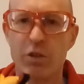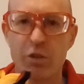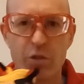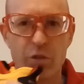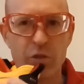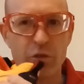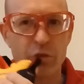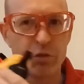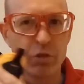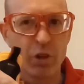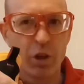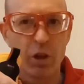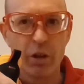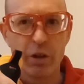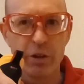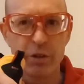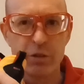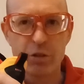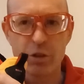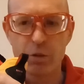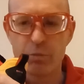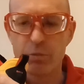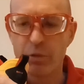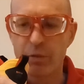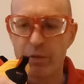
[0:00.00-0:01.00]
Solid in
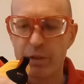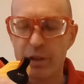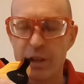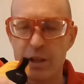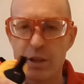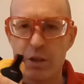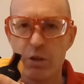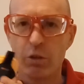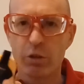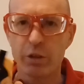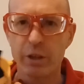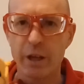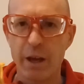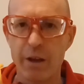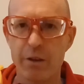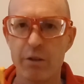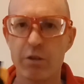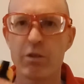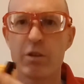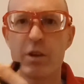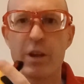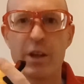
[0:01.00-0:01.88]
terms of a heel counter,